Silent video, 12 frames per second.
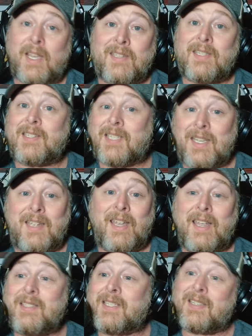ends
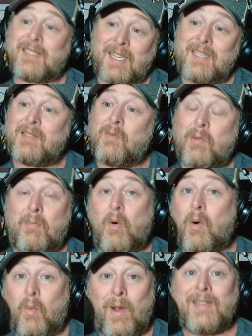the season with
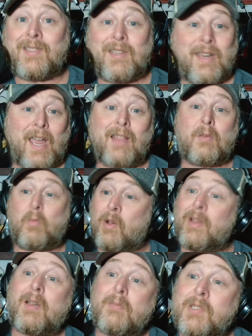more wins than Caleb
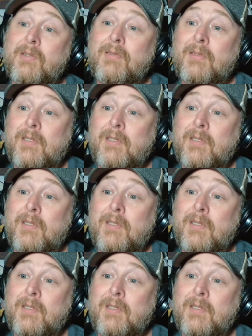Williams?